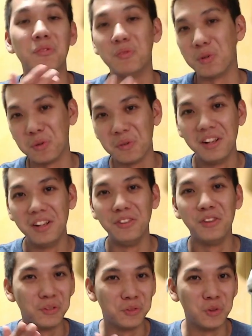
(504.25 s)
roll.
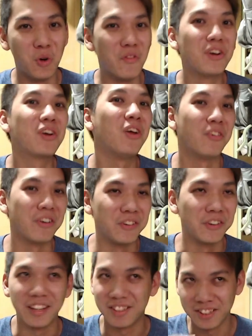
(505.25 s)
Not to overclock, right?
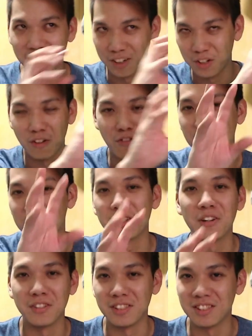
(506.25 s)
You can see the clock for
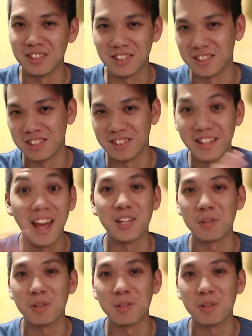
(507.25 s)
itself is there, it's